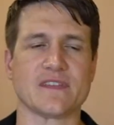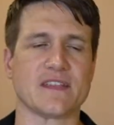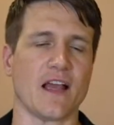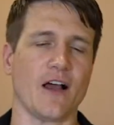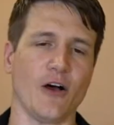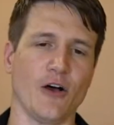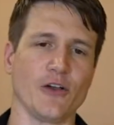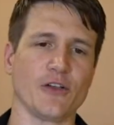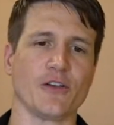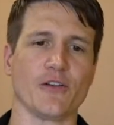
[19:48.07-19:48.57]

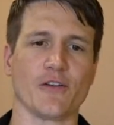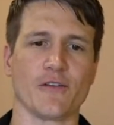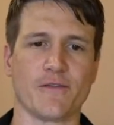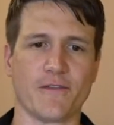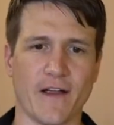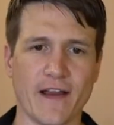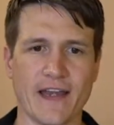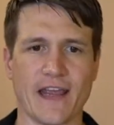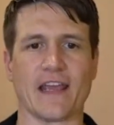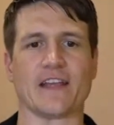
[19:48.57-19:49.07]
tell your
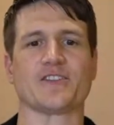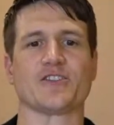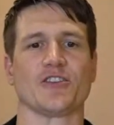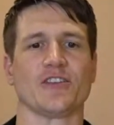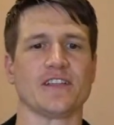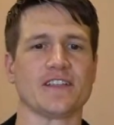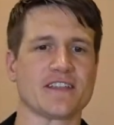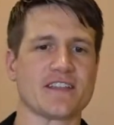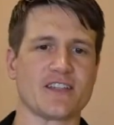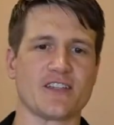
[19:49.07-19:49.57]
financial
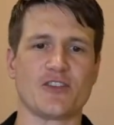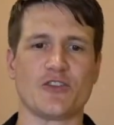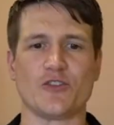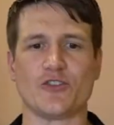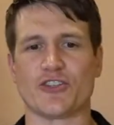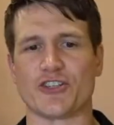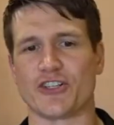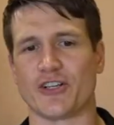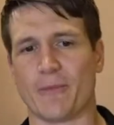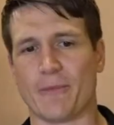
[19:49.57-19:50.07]

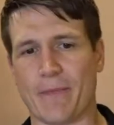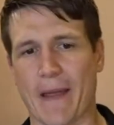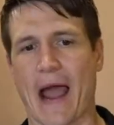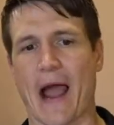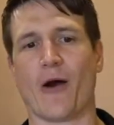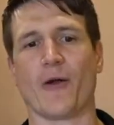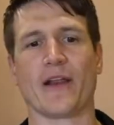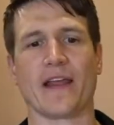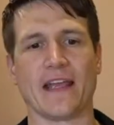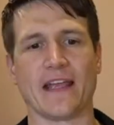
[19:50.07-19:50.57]
institution
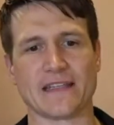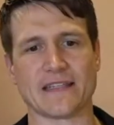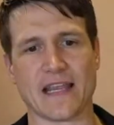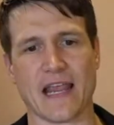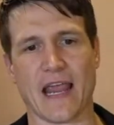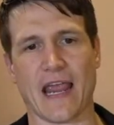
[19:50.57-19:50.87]
about it,